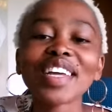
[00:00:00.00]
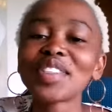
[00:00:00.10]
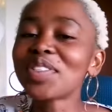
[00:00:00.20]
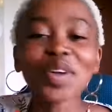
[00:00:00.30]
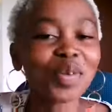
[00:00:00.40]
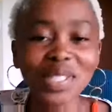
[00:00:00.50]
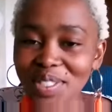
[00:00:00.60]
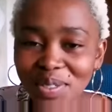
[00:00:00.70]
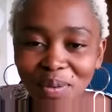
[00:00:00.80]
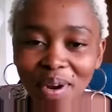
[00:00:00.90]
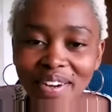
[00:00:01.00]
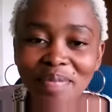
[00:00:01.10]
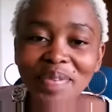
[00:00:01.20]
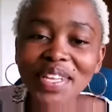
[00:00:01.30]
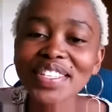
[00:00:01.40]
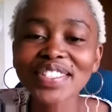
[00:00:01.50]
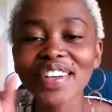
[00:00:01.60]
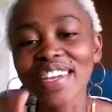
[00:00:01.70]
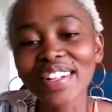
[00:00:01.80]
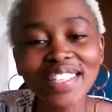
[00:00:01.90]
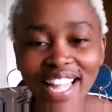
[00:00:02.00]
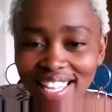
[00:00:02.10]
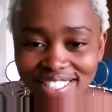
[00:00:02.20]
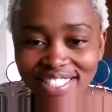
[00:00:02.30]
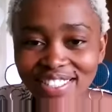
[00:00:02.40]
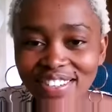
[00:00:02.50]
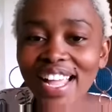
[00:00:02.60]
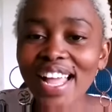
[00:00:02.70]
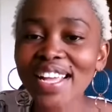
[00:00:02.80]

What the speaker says: you don't need to worry because your girl got you.